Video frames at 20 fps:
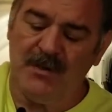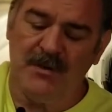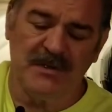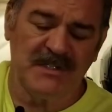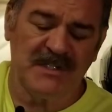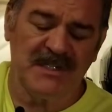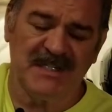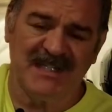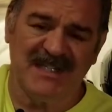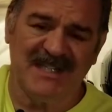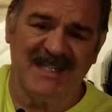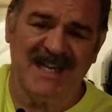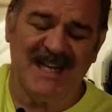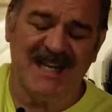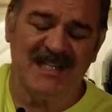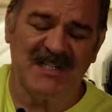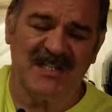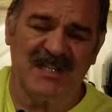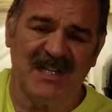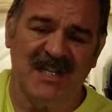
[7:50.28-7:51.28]
it to
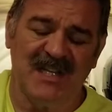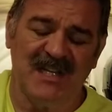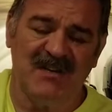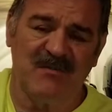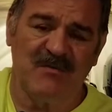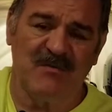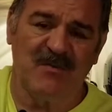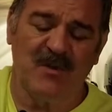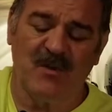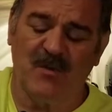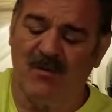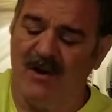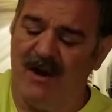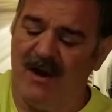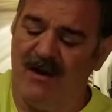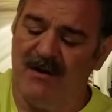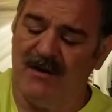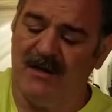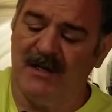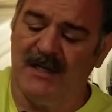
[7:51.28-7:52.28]
test the heated
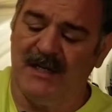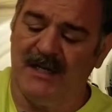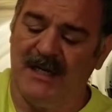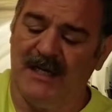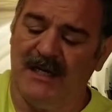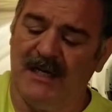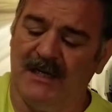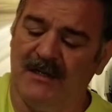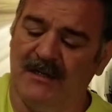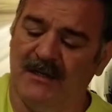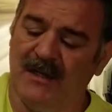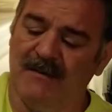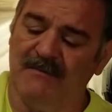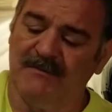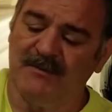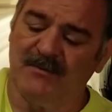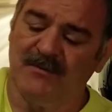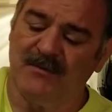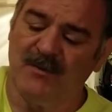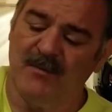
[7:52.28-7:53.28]
footwear and the heated
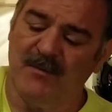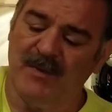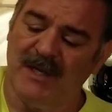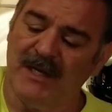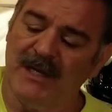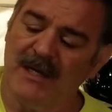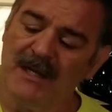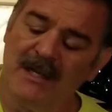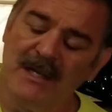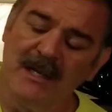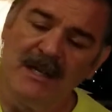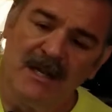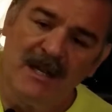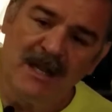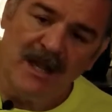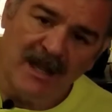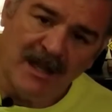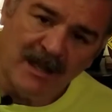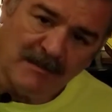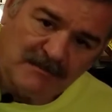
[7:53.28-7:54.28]
gloves for a bit.
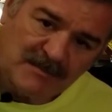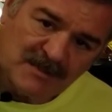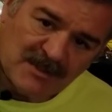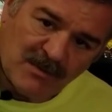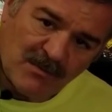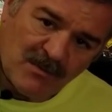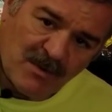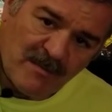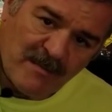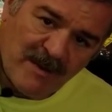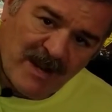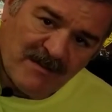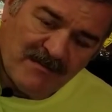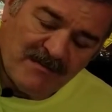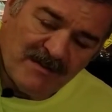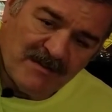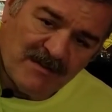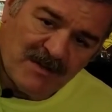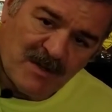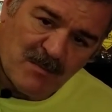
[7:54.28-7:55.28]
So we're about
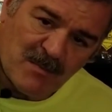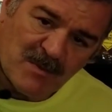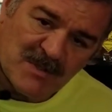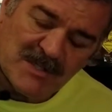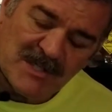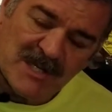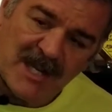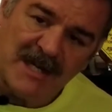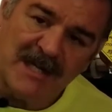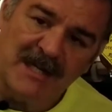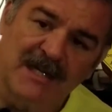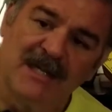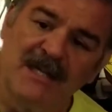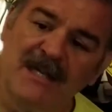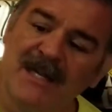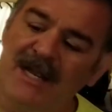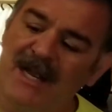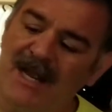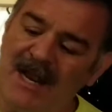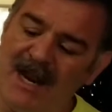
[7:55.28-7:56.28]
50%.
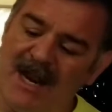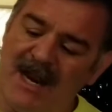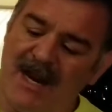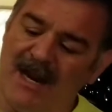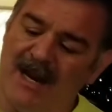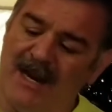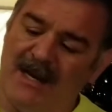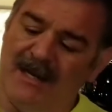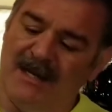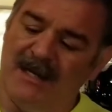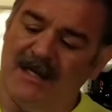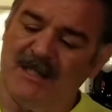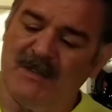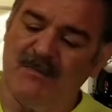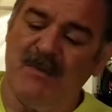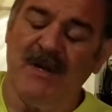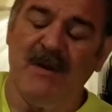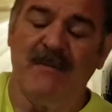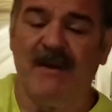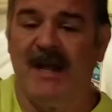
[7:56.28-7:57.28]
And it's
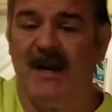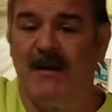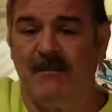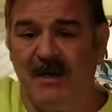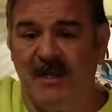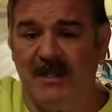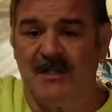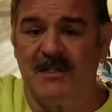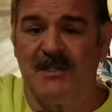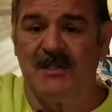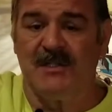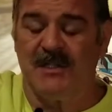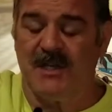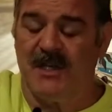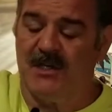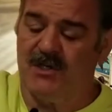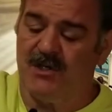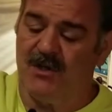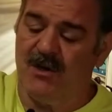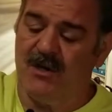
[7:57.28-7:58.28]
been about a month since I
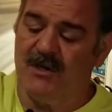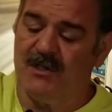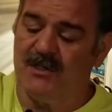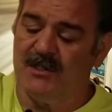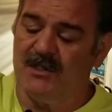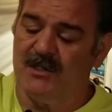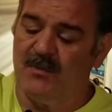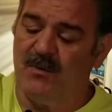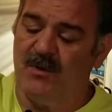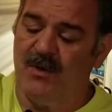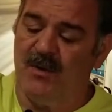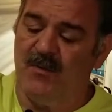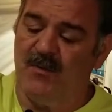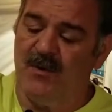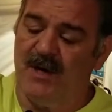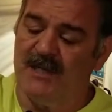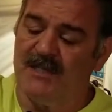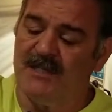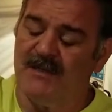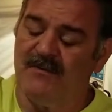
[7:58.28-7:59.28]
charged it. It's pretty
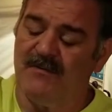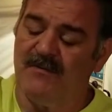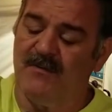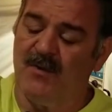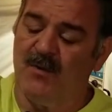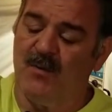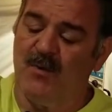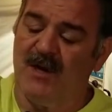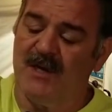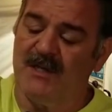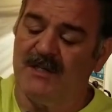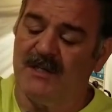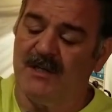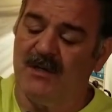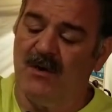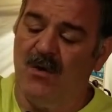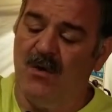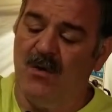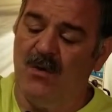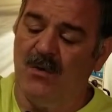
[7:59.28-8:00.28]
impressive. You press it and
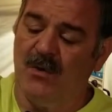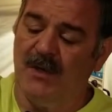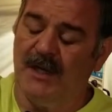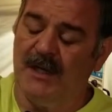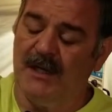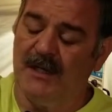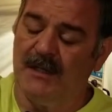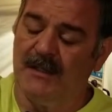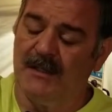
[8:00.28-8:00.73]
hold it,